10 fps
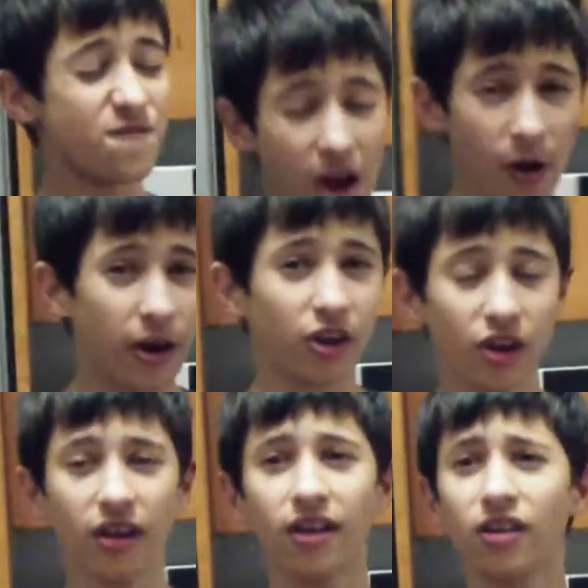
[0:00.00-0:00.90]
very
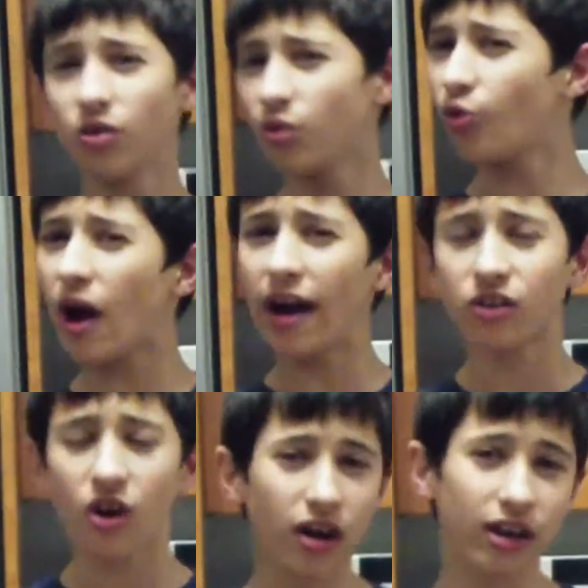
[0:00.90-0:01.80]
good. And you, Ryan
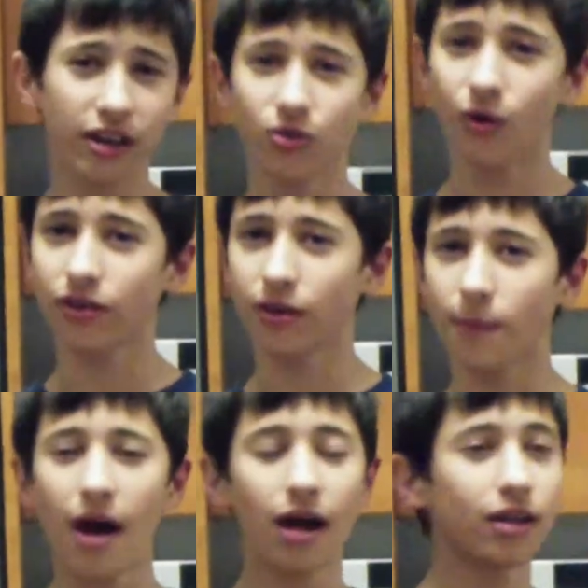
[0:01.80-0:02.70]
Connolly talks
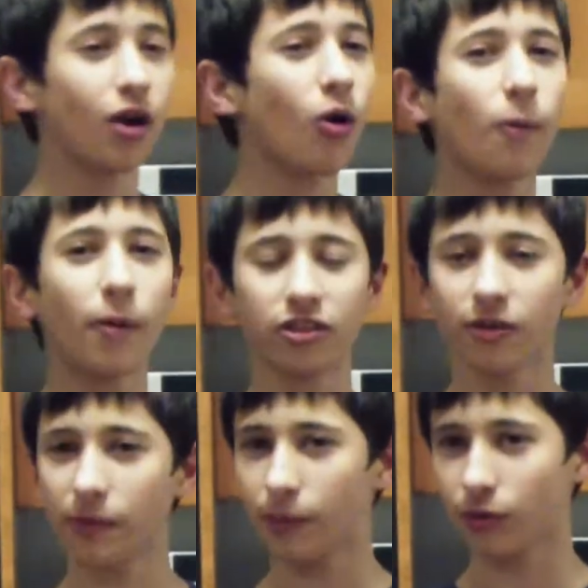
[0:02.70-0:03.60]
about it, a whole bunch
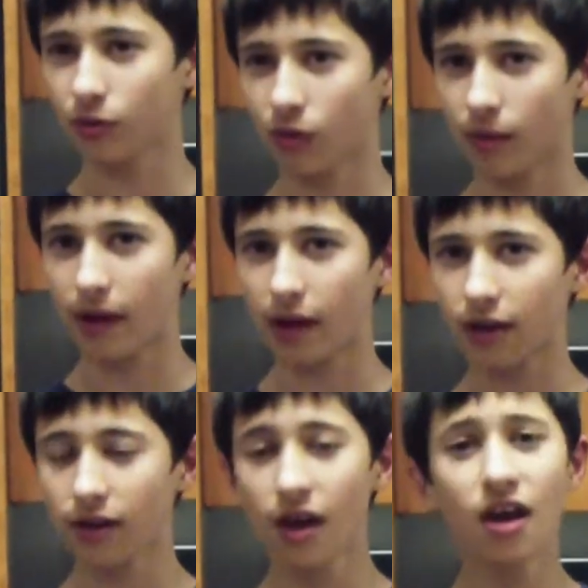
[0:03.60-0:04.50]
of people talk about
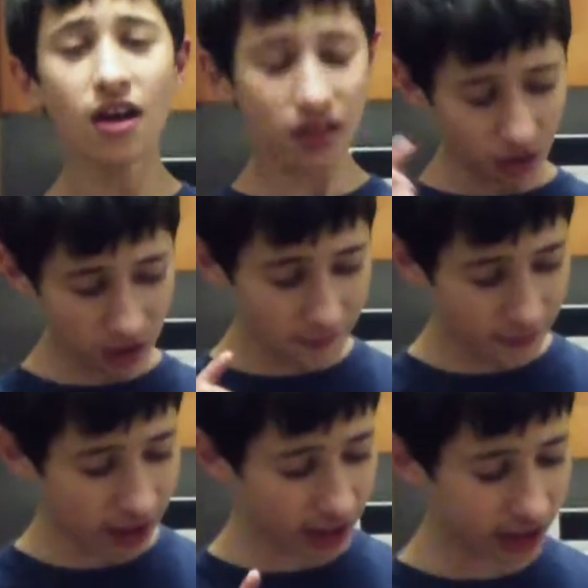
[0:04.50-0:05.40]
it. So
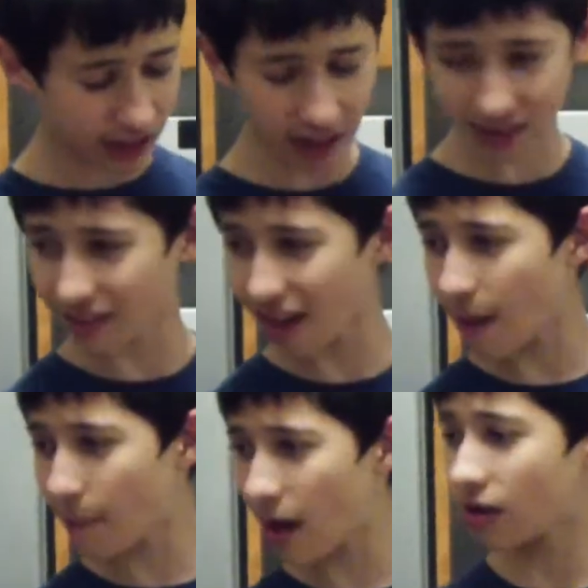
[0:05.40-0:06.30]
definitely check this
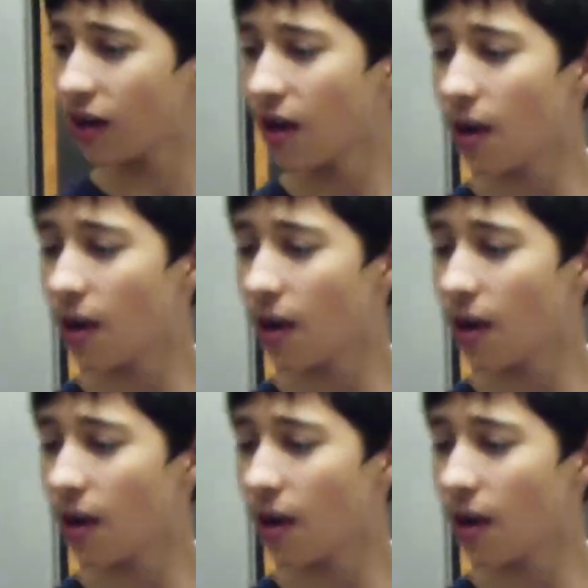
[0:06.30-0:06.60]
app out.